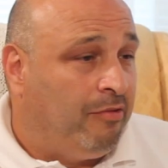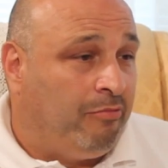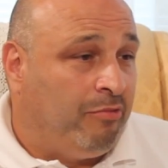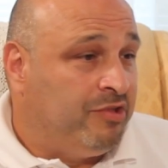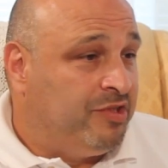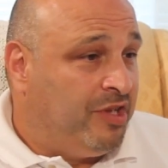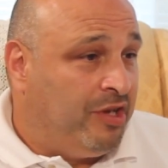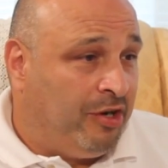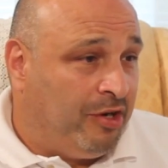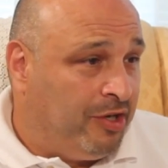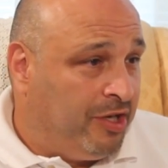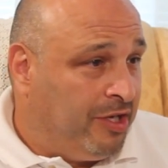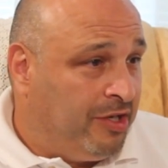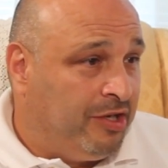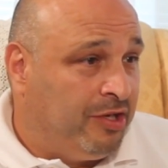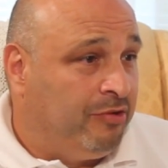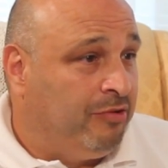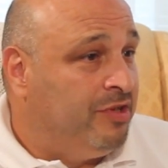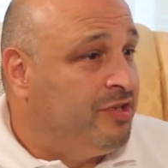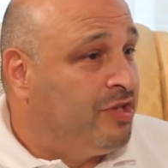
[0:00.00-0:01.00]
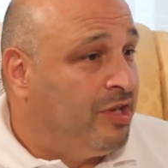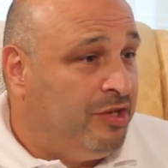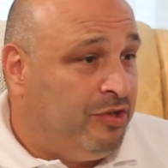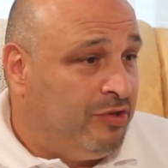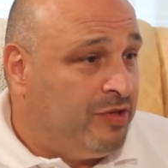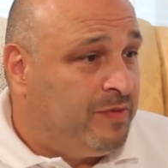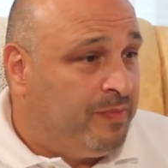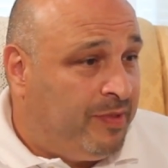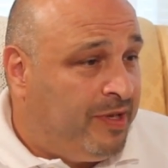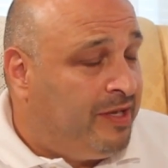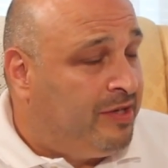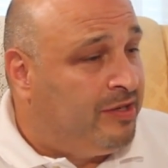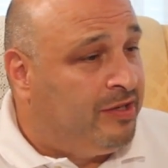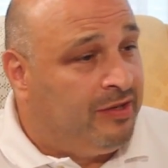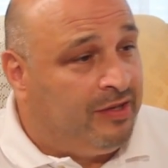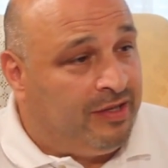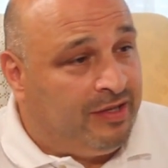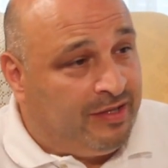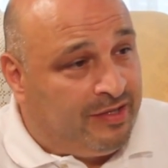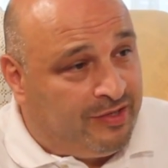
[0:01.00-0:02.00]
Was he earning degrees? Can you speak
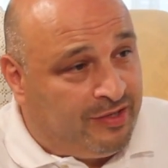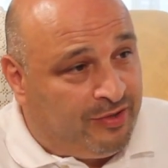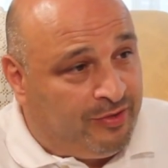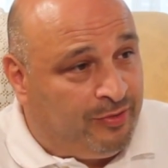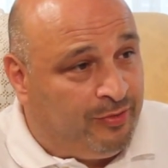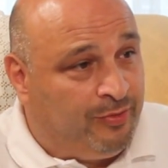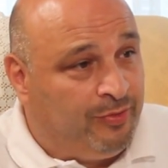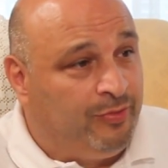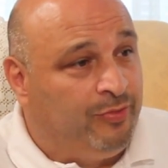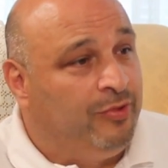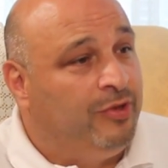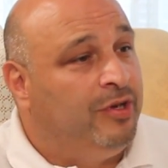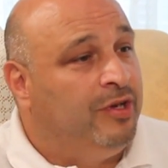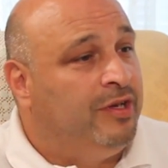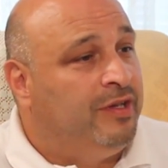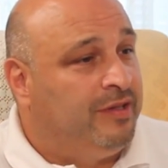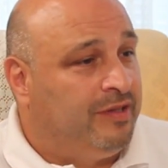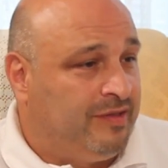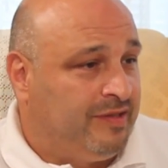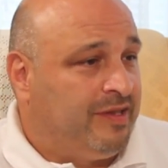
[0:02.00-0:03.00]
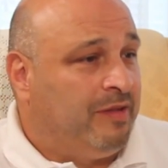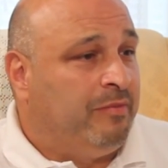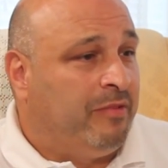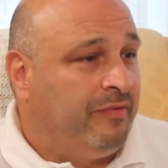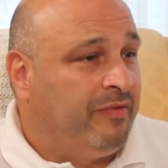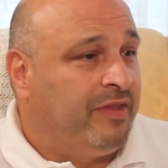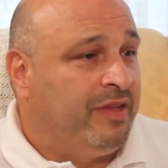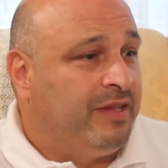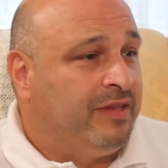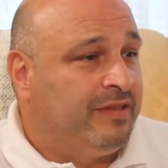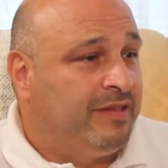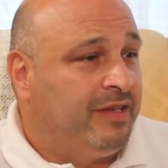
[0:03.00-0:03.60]
to some of this